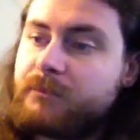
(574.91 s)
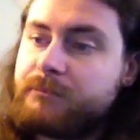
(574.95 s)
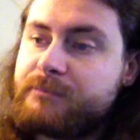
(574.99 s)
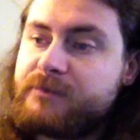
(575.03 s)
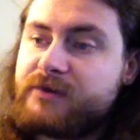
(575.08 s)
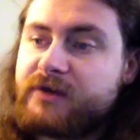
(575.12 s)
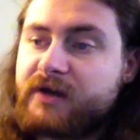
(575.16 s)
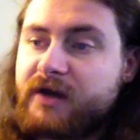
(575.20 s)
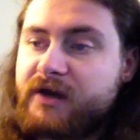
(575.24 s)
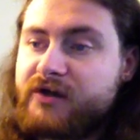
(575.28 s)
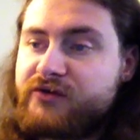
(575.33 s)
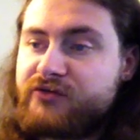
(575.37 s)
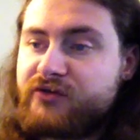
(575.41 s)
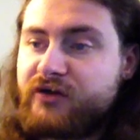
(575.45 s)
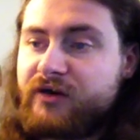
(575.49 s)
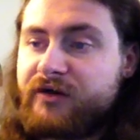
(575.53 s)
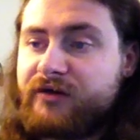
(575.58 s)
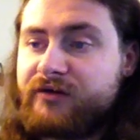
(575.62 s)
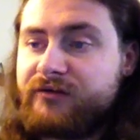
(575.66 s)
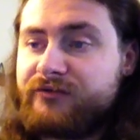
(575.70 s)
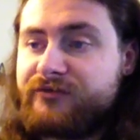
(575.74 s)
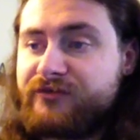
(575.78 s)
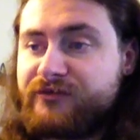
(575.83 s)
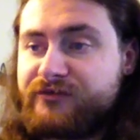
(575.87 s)
because
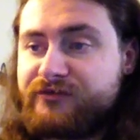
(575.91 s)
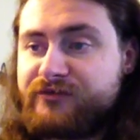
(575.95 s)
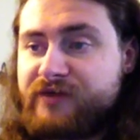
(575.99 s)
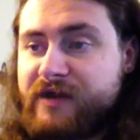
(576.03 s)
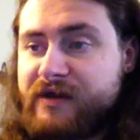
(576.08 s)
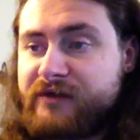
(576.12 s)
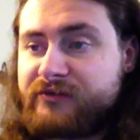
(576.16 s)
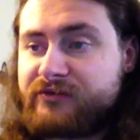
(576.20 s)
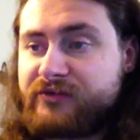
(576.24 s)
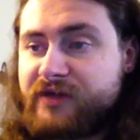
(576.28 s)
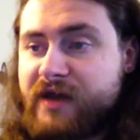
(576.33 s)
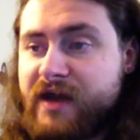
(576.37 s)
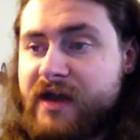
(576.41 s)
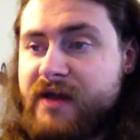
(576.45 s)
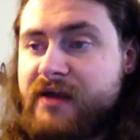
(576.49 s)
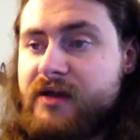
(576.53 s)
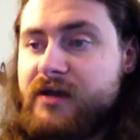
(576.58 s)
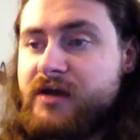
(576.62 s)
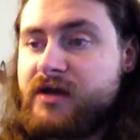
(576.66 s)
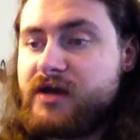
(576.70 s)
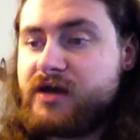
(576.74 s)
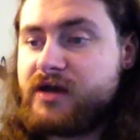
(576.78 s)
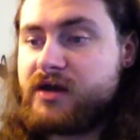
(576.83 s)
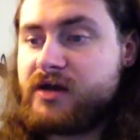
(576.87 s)
of the fact that
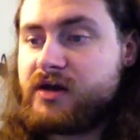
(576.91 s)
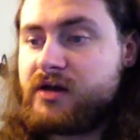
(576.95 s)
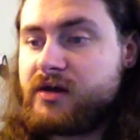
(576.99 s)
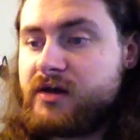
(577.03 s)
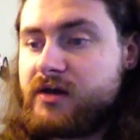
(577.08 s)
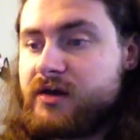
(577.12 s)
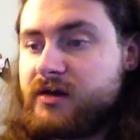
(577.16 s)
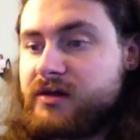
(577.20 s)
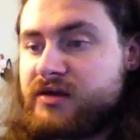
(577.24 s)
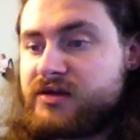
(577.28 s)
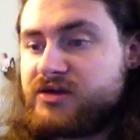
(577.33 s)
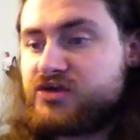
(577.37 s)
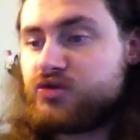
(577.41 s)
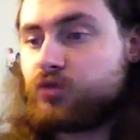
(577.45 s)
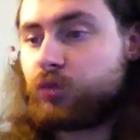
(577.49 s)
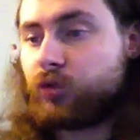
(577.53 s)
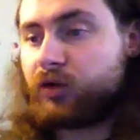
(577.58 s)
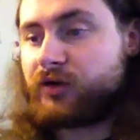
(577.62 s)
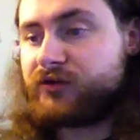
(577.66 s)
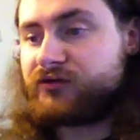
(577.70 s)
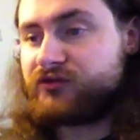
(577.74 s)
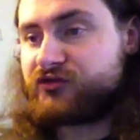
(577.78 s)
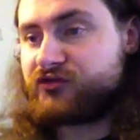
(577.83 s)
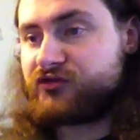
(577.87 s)
you
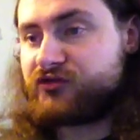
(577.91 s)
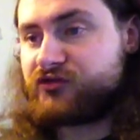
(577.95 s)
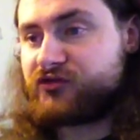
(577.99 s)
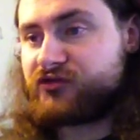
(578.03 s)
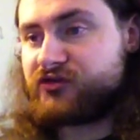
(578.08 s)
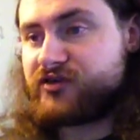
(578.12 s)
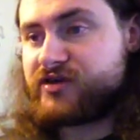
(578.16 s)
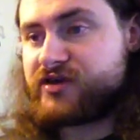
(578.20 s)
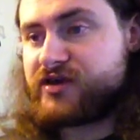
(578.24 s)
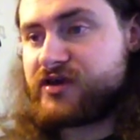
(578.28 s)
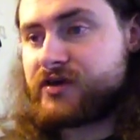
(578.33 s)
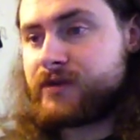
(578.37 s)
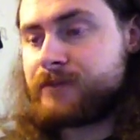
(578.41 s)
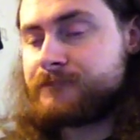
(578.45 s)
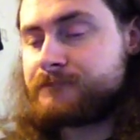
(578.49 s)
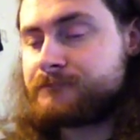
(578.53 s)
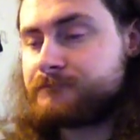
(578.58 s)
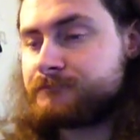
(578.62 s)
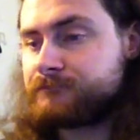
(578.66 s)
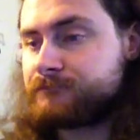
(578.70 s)
want to see